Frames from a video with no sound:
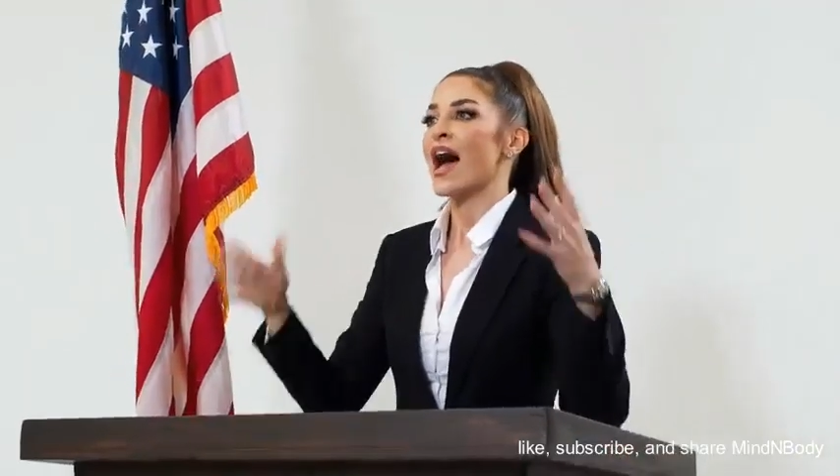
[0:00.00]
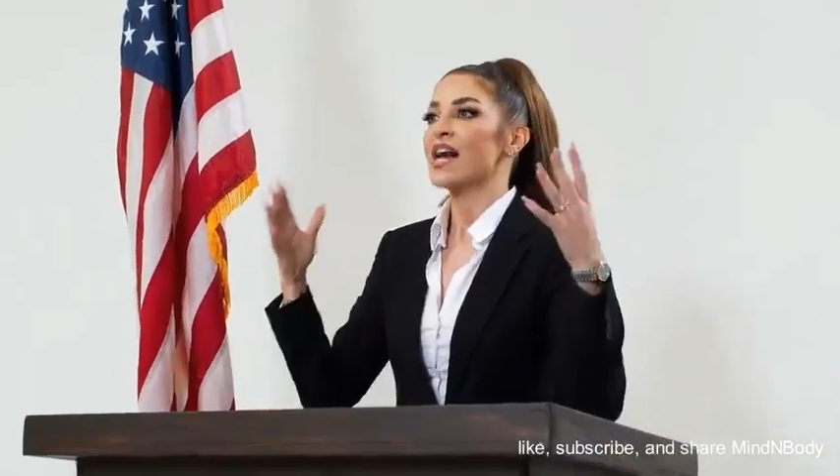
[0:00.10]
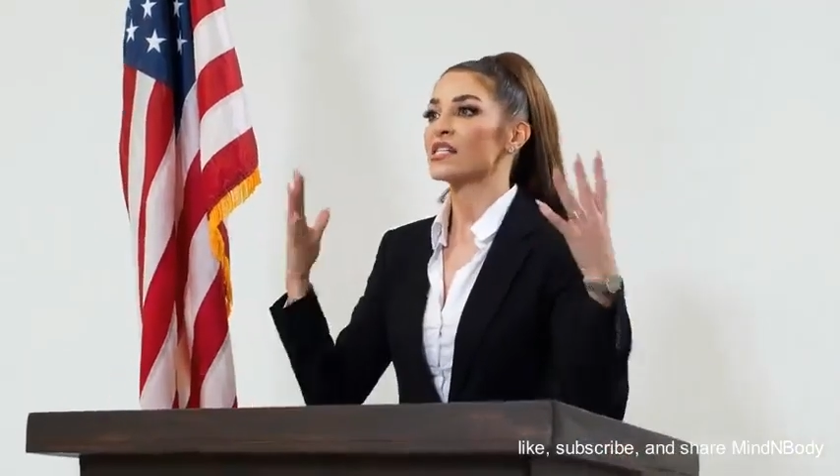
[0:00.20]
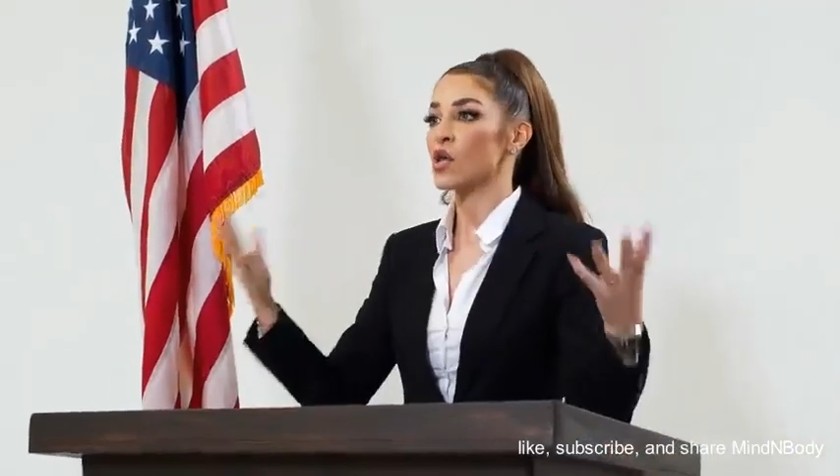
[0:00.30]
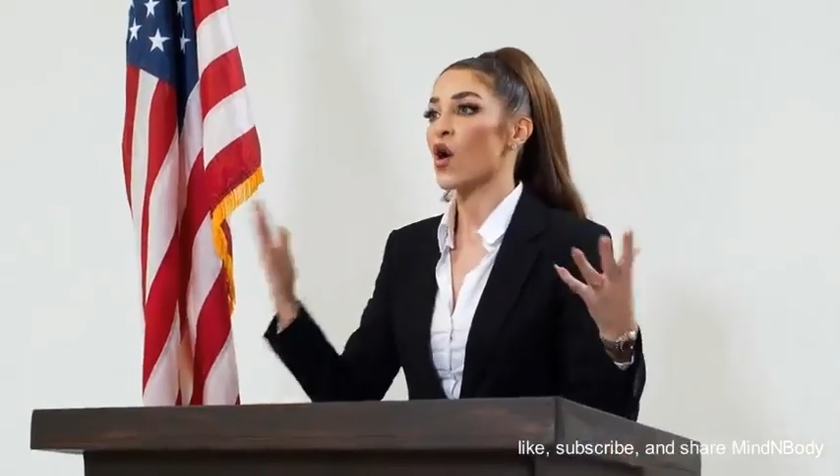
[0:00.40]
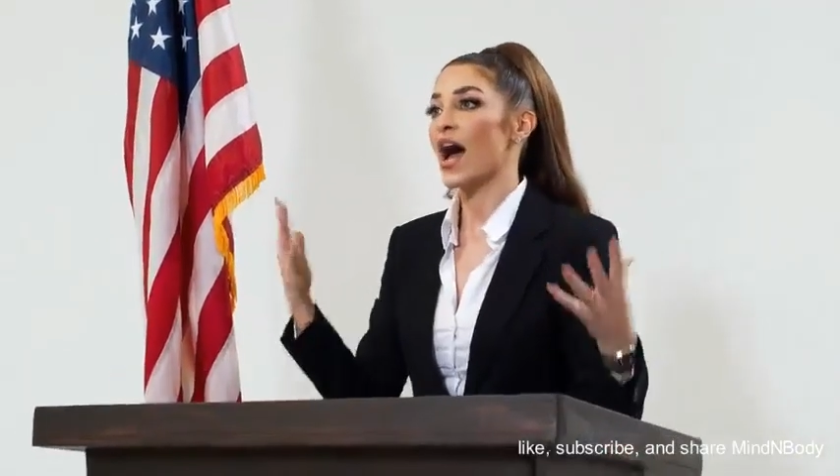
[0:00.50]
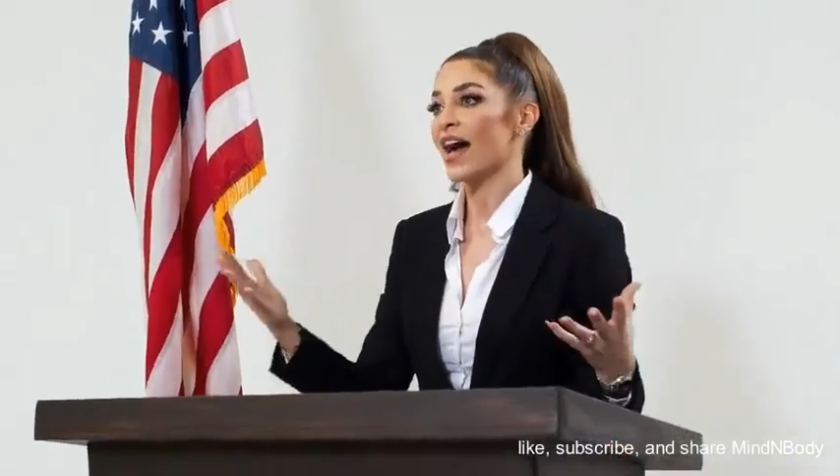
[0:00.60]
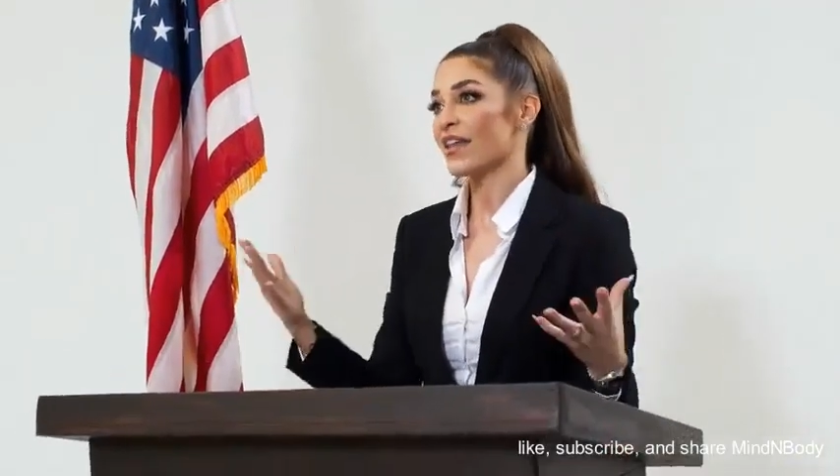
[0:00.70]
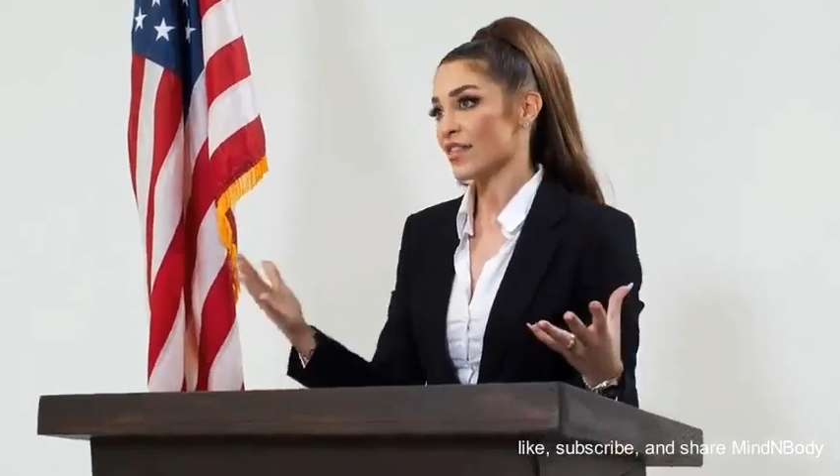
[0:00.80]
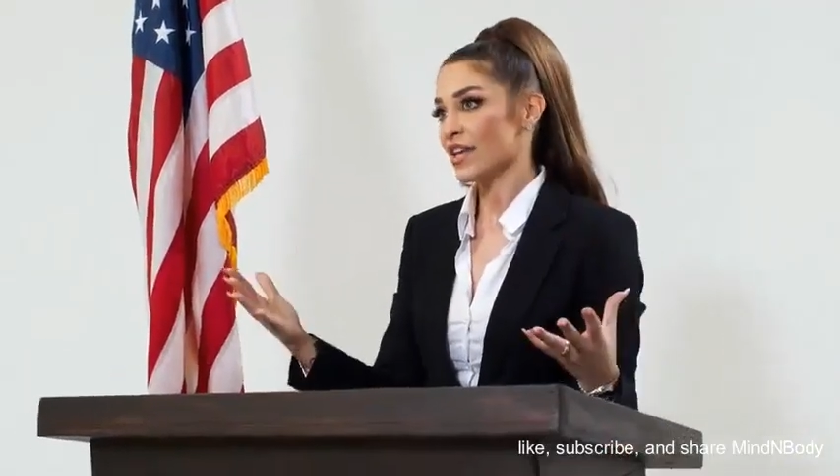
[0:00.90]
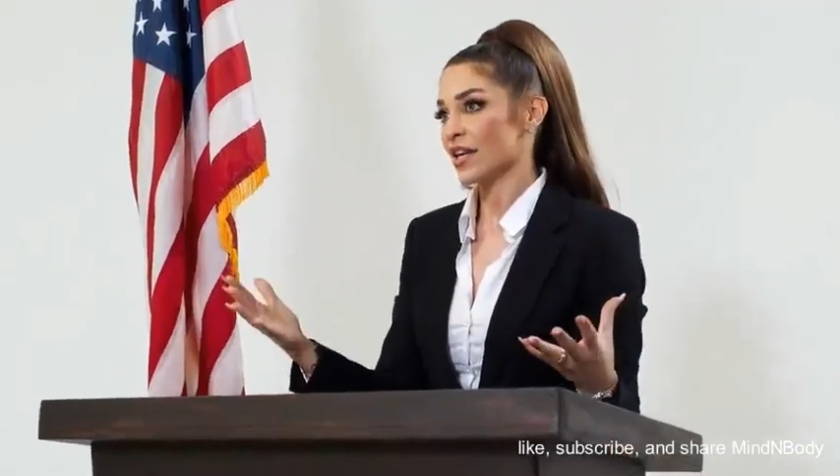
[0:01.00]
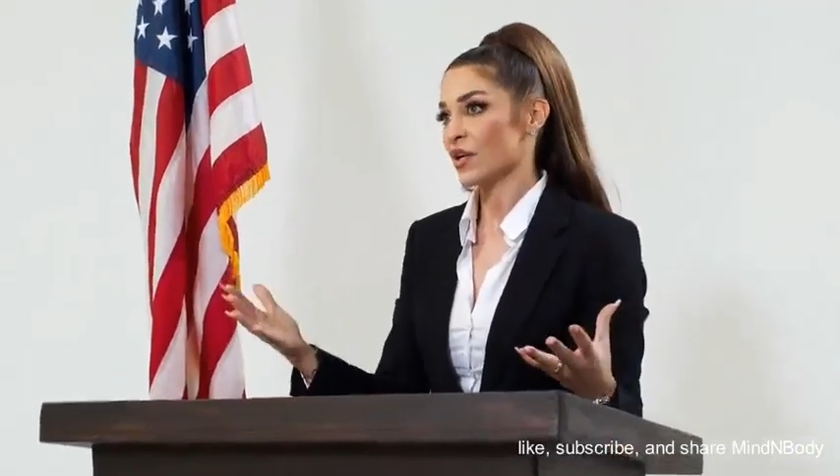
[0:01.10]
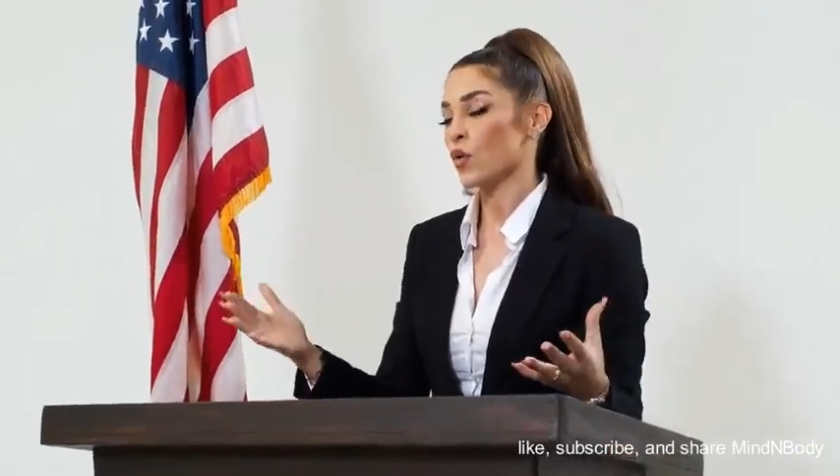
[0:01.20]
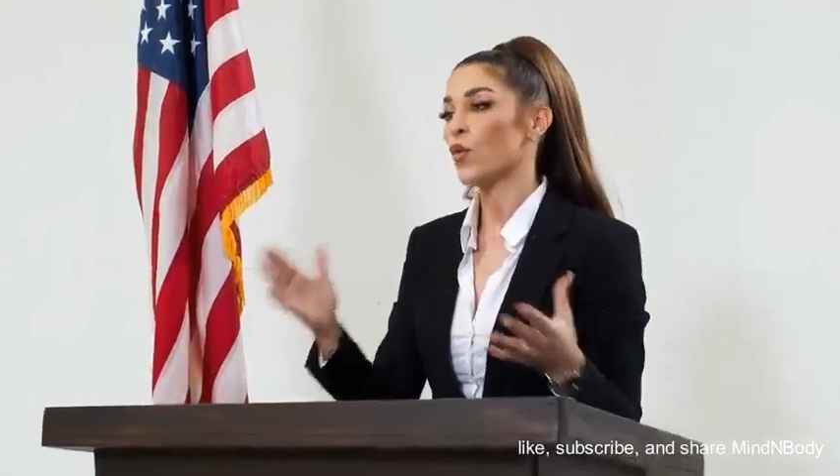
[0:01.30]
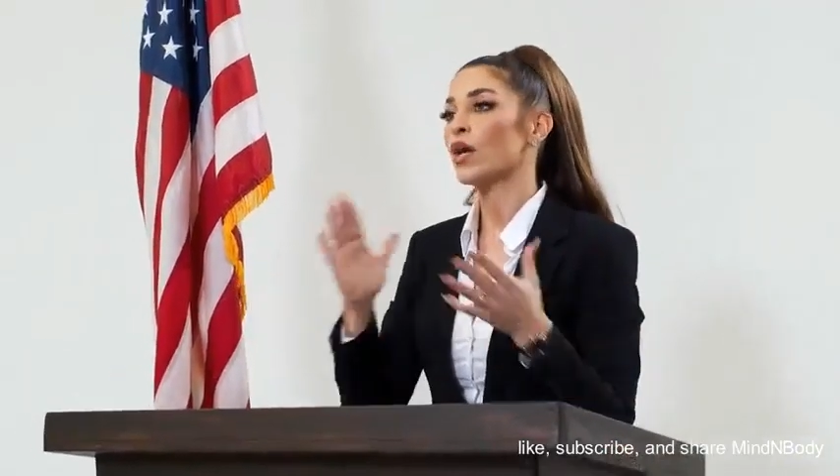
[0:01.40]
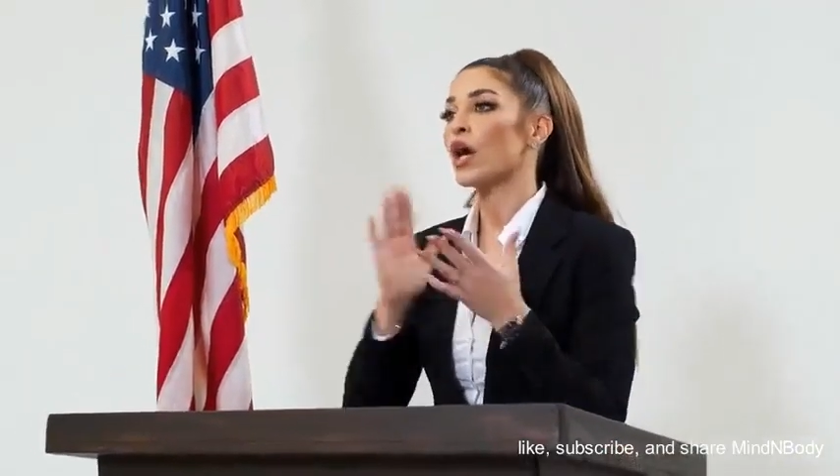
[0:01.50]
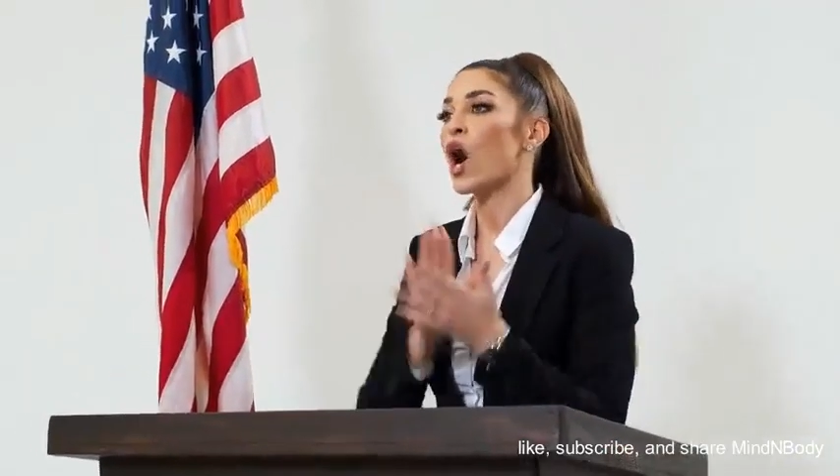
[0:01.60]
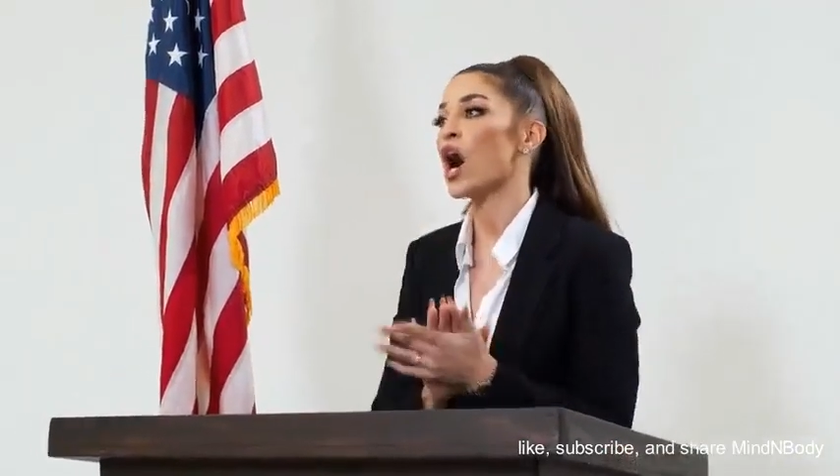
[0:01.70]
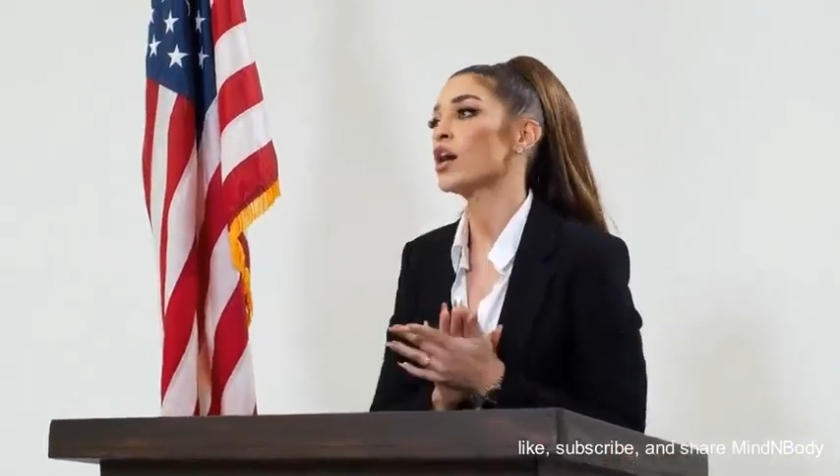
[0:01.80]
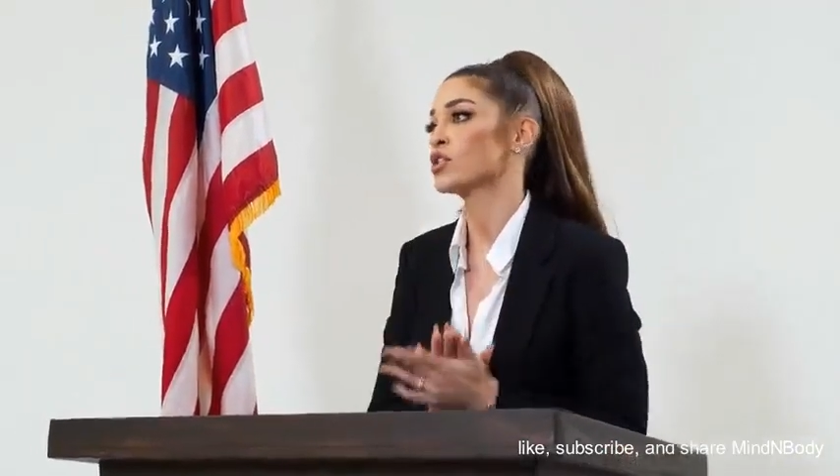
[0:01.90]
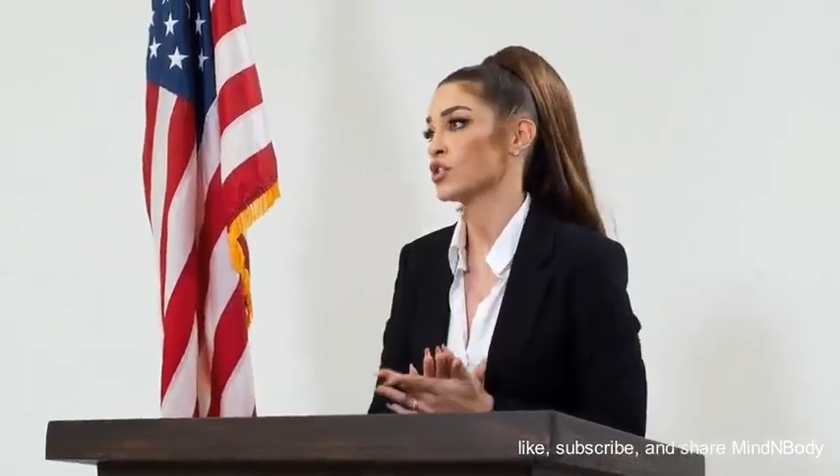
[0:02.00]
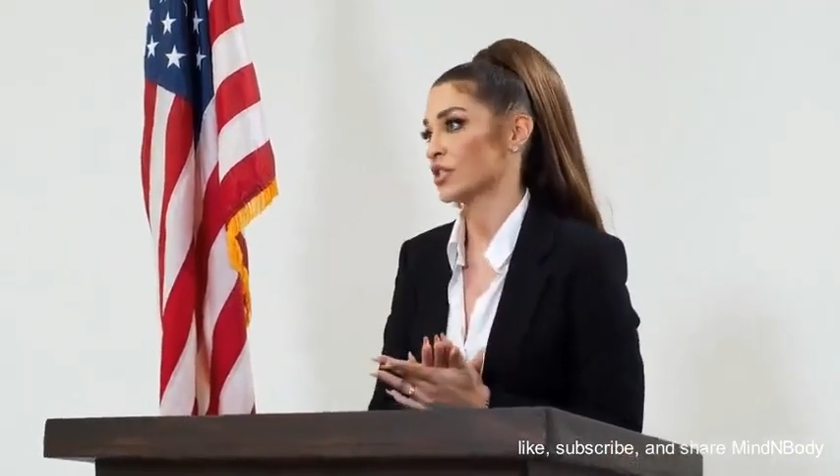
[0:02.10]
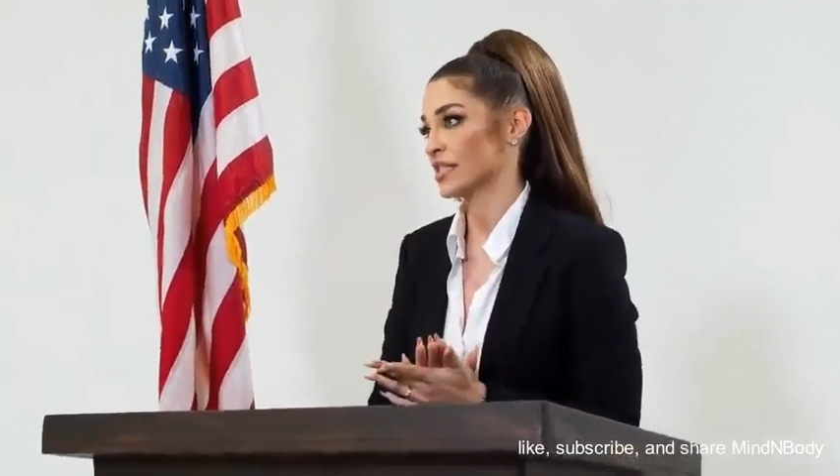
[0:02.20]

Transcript: Public servants find reward in making